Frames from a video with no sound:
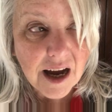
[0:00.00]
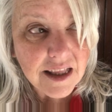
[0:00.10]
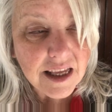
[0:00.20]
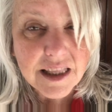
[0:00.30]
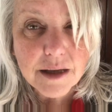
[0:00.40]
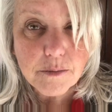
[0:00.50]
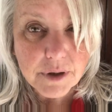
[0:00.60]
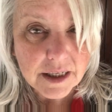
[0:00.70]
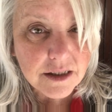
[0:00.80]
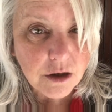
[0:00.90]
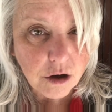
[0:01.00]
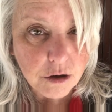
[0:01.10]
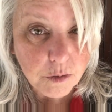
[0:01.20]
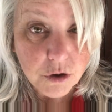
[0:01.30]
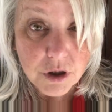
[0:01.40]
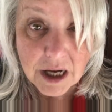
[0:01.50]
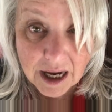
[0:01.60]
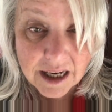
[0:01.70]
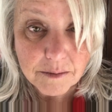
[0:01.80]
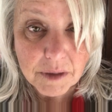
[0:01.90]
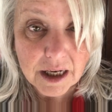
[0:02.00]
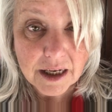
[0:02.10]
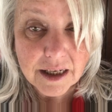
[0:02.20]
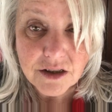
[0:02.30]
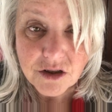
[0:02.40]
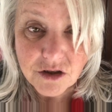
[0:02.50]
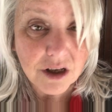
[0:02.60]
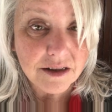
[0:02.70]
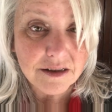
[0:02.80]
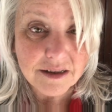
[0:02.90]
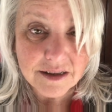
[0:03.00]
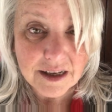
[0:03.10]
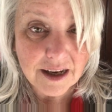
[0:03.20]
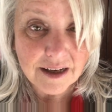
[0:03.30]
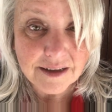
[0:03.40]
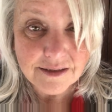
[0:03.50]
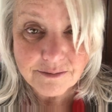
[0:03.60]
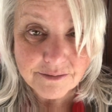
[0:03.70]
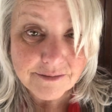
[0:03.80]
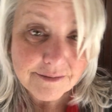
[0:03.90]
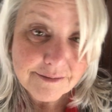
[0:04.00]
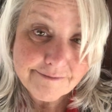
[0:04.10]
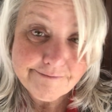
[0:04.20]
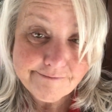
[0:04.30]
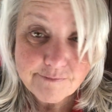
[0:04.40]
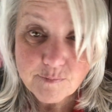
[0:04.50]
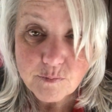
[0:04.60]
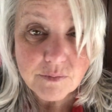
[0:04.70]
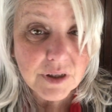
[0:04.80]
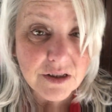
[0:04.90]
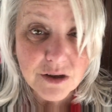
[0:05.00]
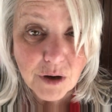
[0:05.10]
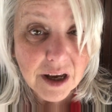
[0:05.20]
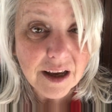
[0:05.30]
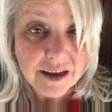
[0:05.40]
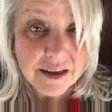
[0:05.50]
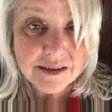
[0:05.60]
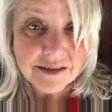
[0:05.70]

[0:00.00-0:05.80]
I think the biggest contribution I can make is just to say, it's okay